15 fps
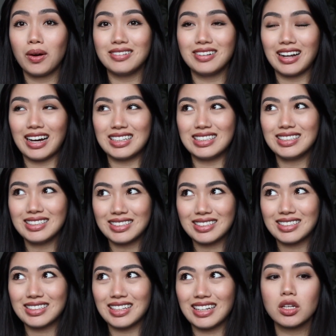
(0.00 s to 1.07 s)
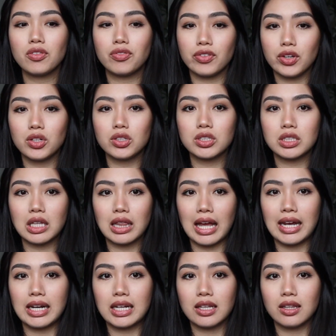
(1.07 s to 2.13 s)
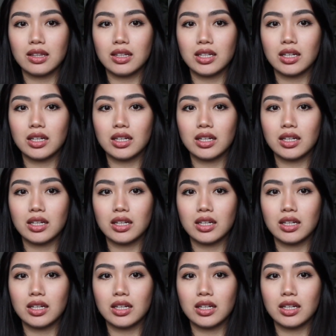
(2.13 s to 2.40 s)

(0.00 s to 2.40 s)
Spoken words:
nice. It actually feels like the